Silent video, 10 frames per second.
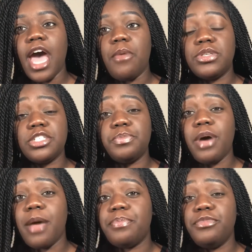I would just
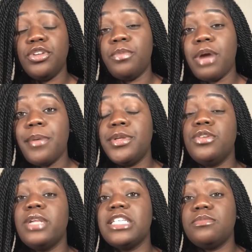probably
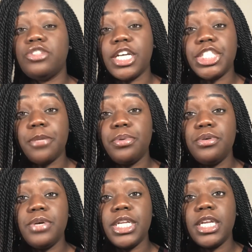do like some dry
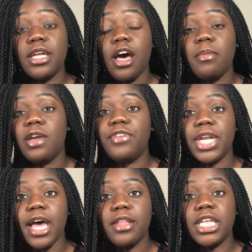shampoo in it every
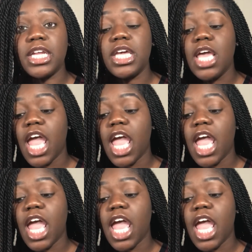now and